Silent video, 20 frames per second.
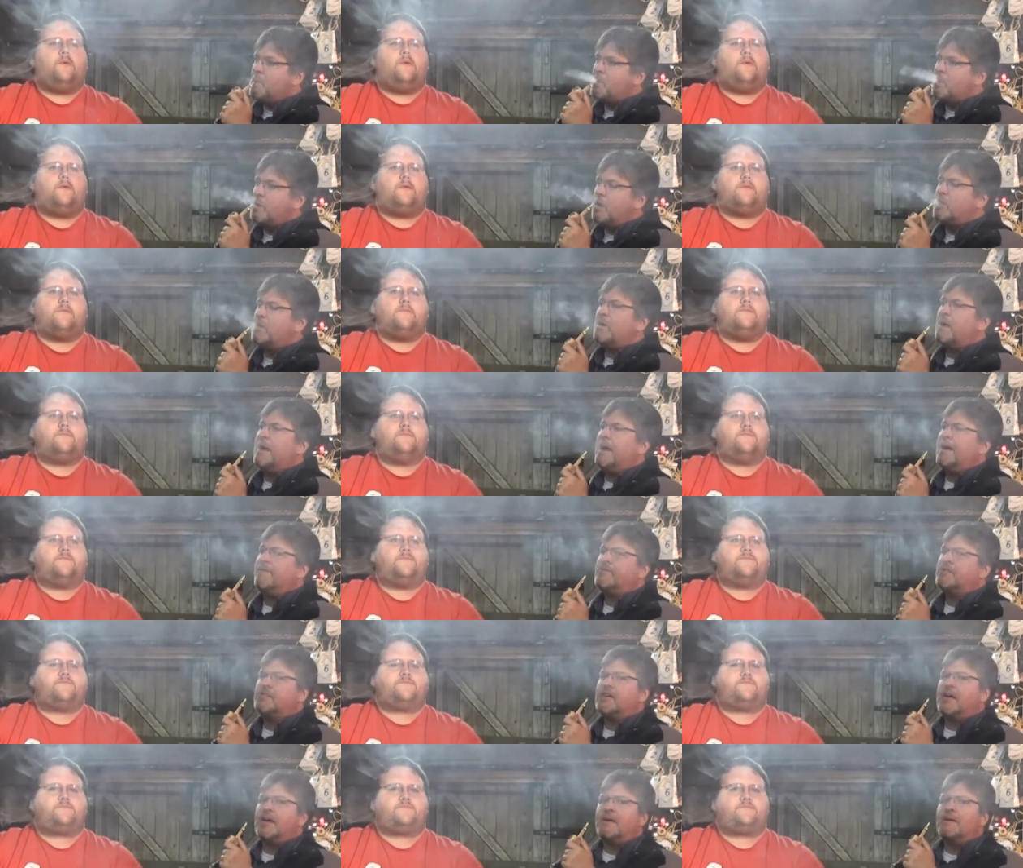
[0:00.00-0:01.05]
Speaker 1: Although I have to
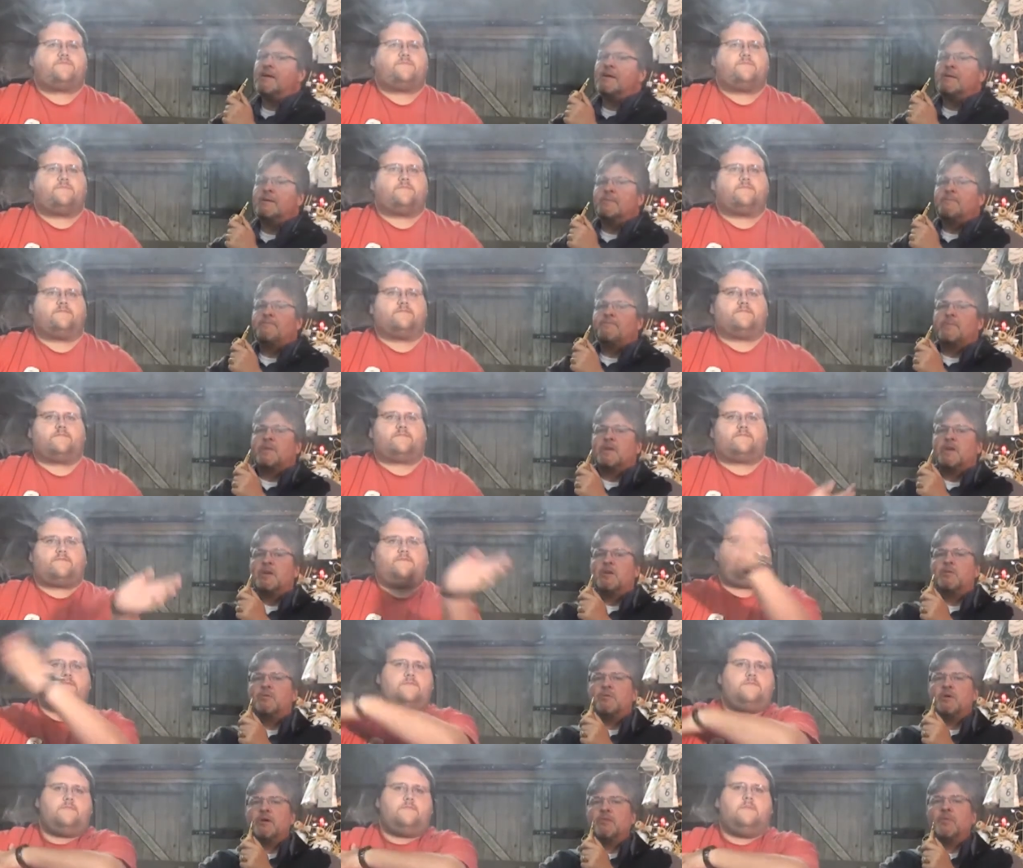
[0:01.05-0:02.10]
say, you
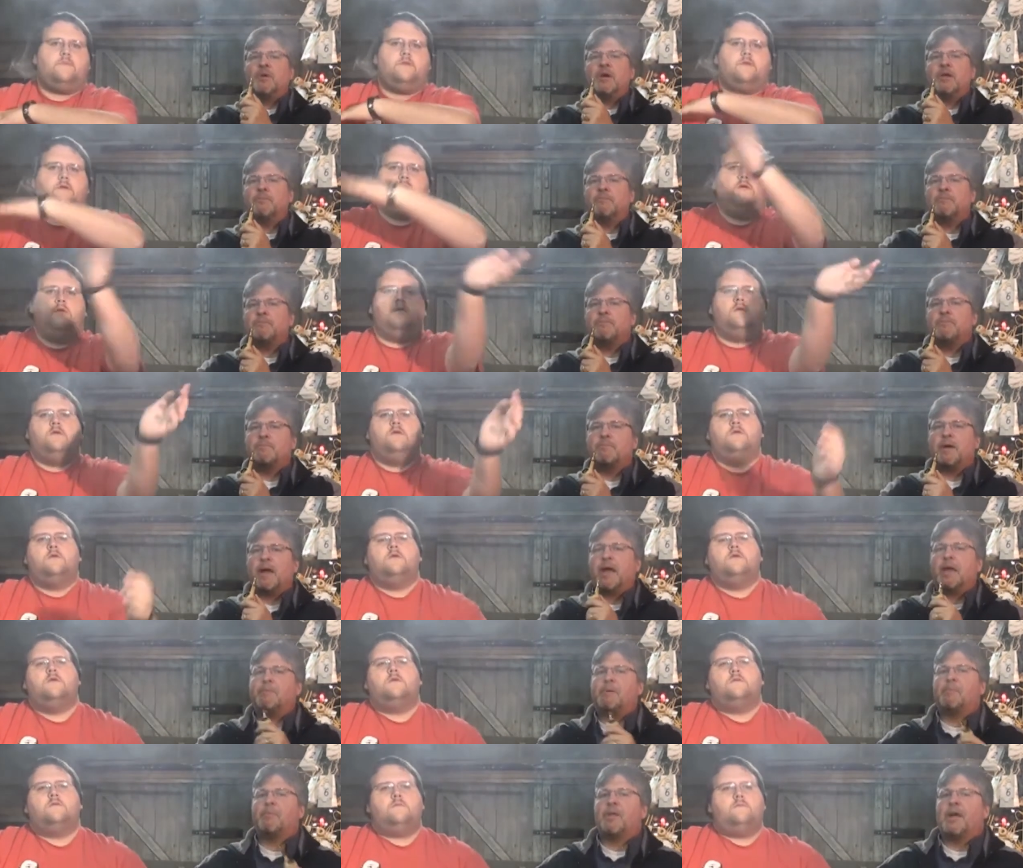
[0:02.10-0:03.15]
know, we get I
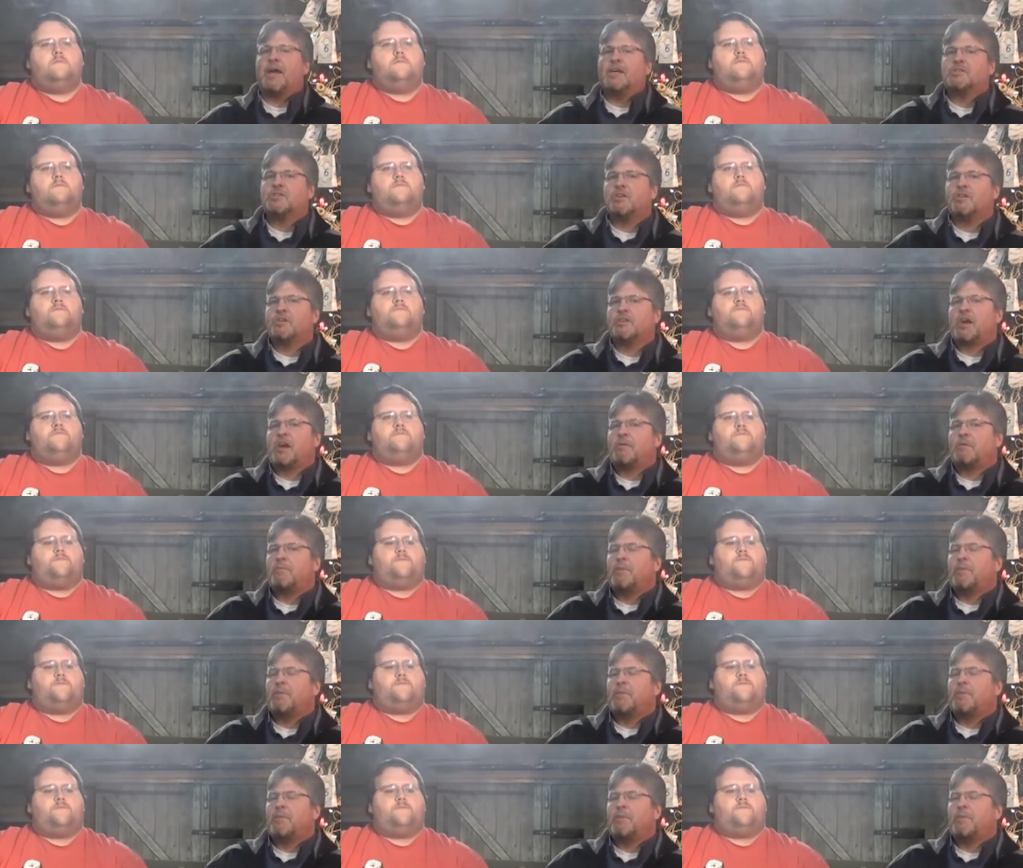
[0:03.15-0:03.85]
get people asking all the time